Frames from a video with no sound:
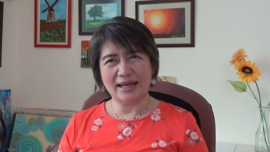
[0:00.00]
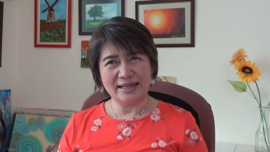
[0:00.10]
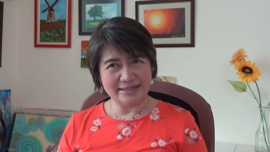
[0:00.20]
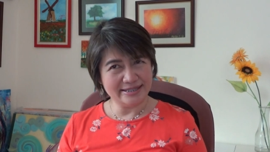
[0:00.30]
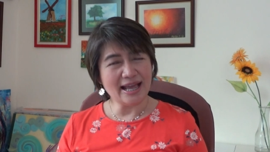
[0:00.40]

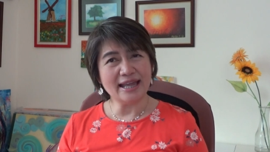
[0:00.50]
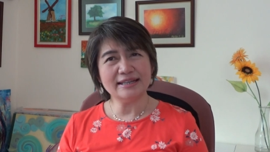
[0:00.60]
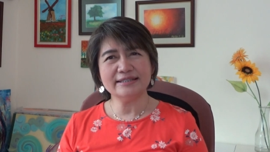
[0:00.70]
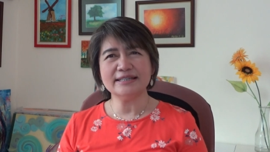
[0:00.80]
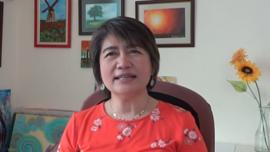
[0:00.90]

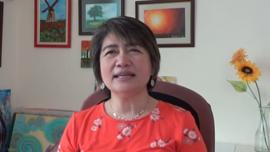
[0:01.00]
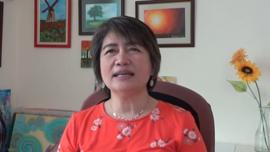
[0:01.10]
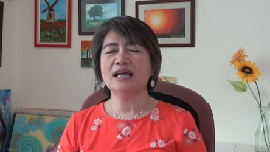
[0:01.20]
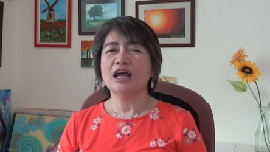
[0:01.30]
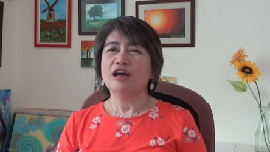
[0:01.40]
anxiety,
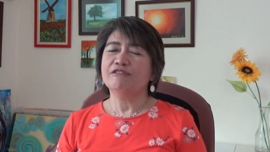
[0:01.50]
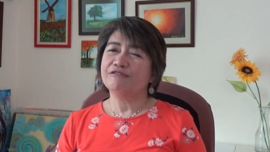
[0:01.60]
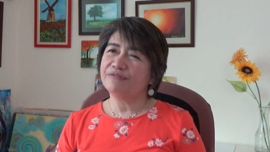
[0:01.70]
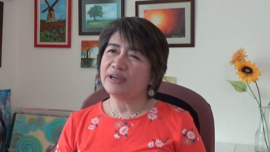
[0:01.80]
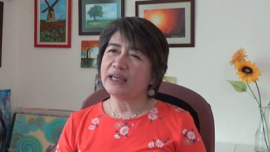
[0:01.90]

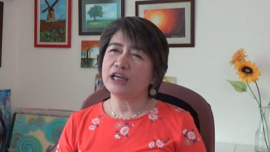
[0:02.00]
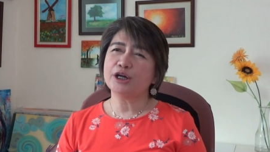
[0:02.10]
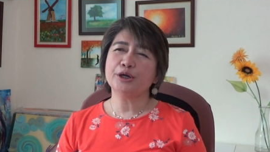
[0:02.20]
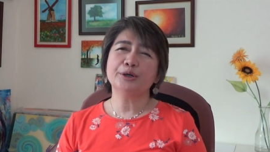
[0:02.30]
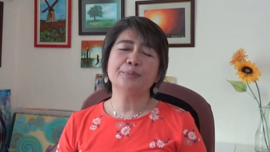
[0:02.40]

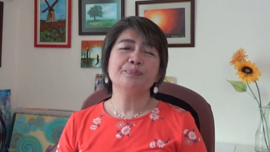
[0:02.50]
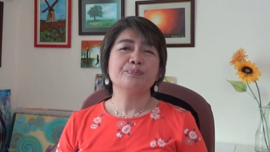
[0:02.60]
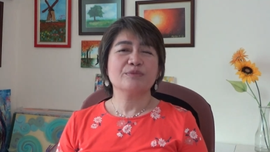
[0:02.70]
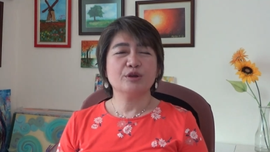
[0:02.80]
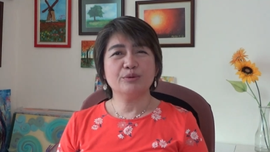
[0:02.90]
fear,
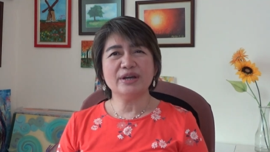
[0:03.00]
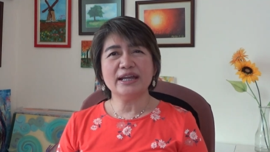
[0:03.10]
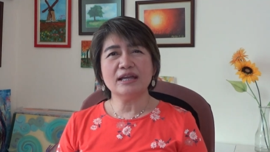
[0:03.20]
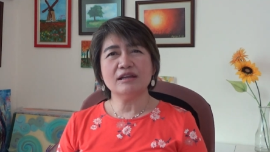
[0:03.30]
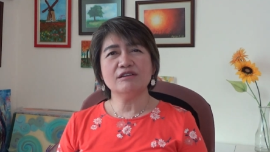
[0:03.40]

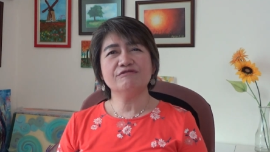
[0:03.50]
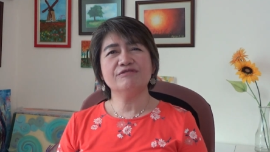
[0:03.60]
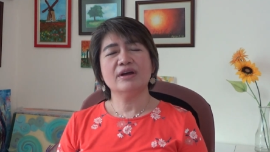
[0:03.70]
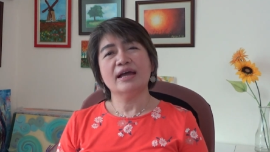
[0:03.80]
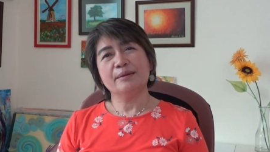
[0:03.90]
grief,
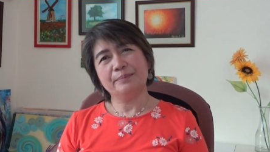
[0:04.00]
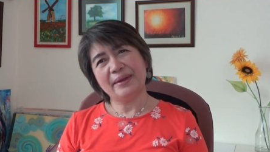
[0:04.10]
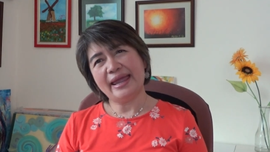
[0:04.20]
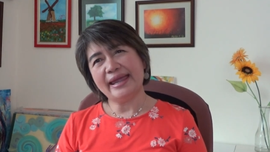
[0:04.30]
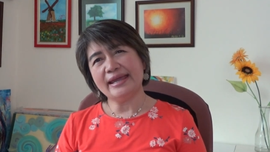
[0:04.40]

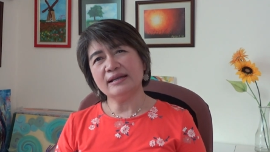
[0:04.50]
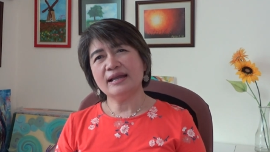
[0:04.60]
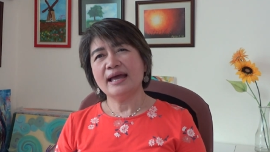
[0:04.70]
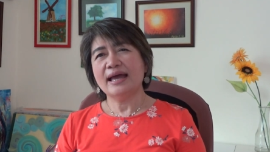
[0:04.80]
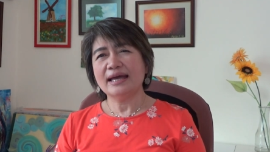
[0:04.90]
pain,
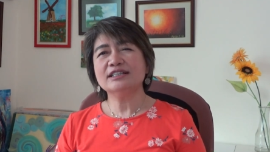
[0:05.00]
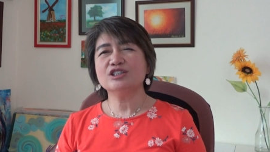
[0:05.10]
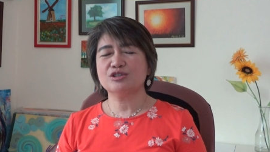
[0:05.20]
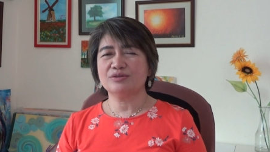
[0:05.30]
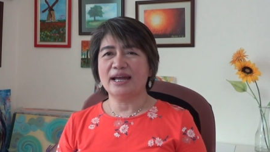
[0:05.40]
and
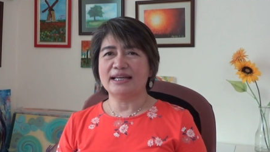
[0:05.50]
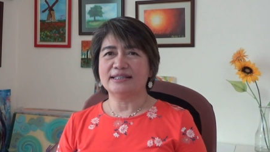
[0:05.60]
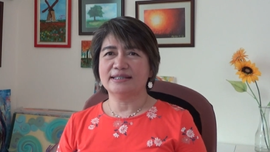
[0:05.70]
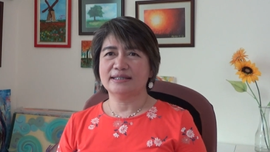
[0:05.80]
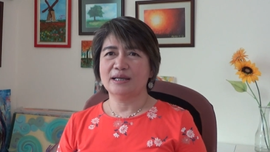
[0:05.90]

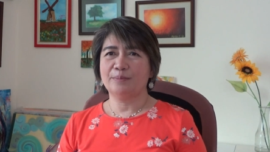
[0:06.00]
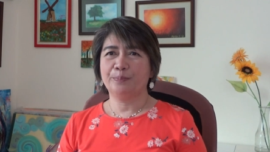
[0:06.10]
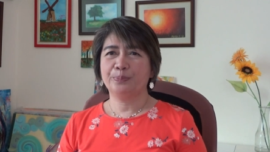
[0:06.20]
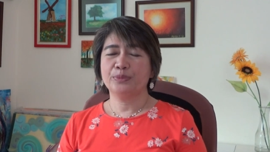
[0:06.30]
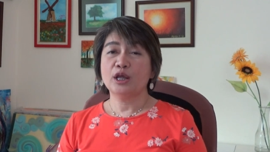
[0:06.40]
stress.
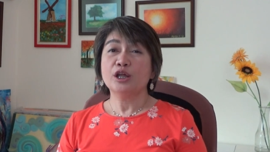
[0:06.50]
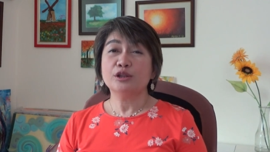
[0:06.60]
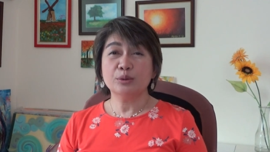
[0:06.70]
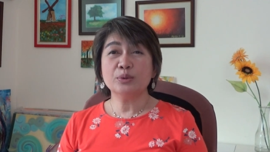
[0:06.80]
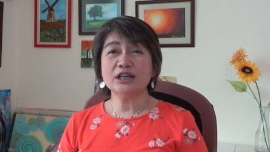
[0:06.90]

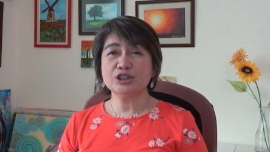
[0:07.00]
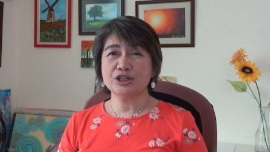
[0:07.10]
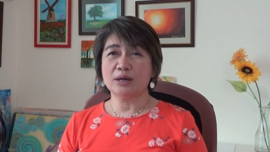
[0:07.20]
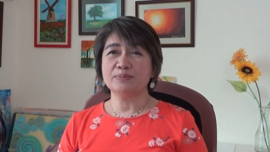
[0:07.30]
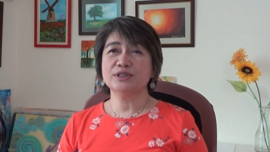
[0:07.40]
The
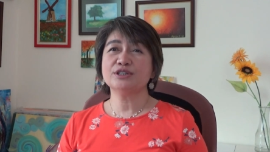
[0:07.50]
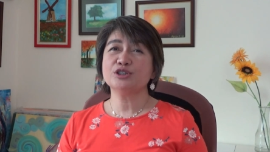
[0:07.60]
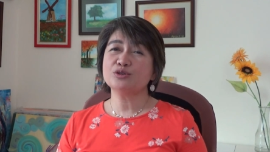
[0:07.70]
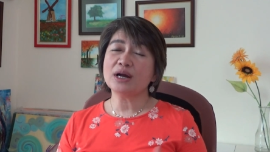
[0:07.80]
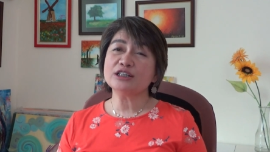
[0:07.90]
workshops are
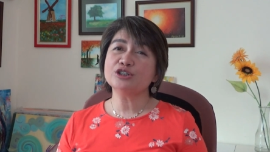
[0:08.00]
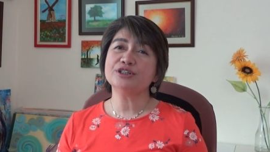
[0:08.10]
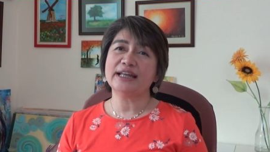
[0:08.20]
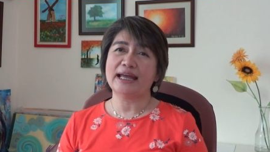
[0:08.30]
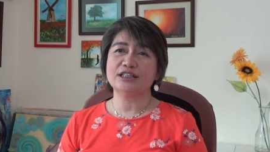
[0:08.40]

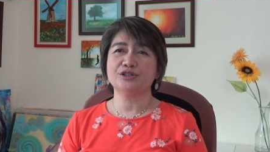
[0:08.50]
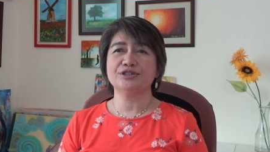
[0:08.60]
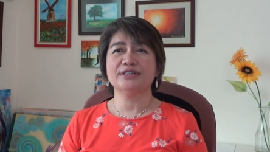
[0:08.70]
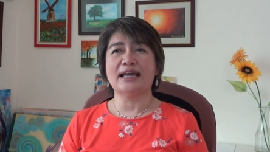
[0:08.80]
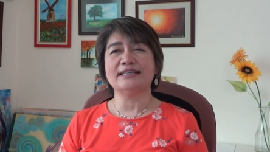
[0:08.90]
structured
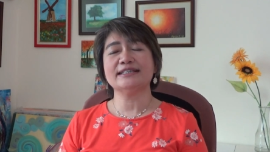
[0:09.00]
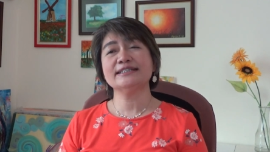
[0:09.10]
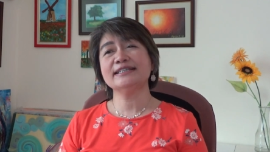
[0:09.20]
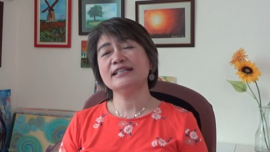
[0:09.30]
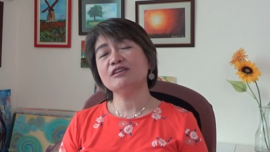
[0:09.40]

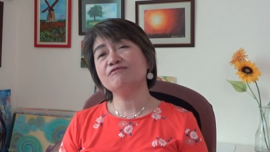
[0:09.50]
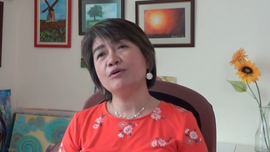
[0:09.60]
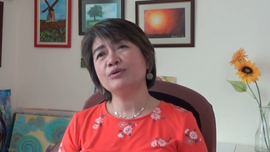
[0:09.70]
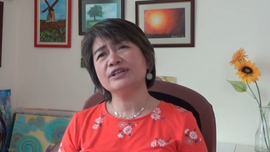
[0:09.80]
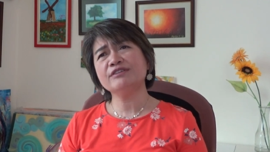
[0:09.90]
exercises that
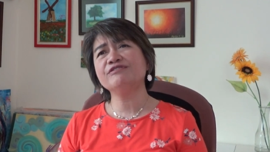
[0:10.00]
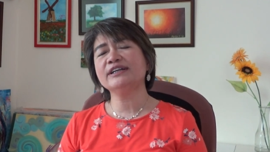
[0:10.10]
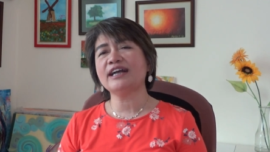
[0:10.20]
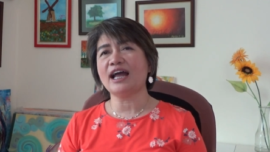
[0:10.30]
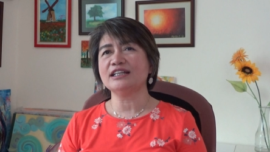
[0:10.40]
evoke
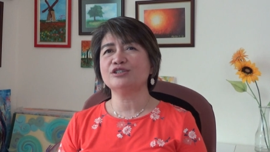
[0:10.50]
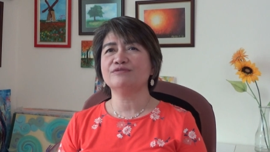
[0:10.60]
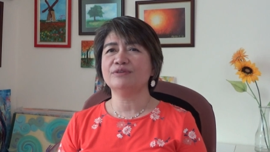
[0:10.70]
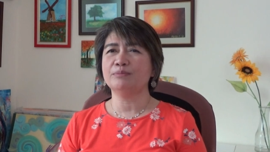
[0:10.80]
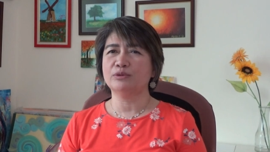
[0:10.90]
different kinds
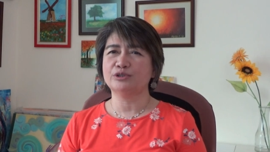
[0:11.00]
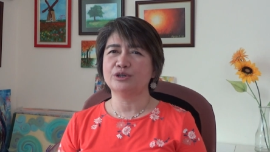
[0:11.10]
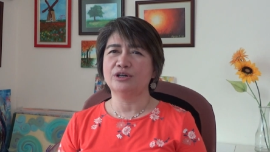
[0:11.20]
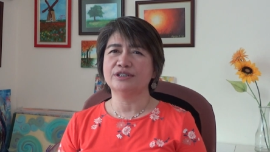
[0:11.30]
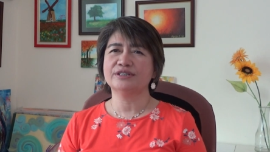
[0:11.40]
of
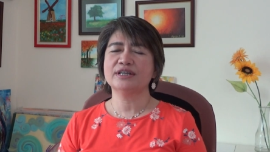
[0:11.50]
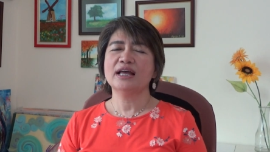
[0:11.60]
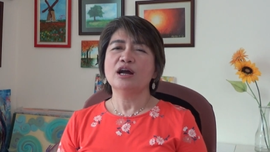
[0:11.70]
emotions,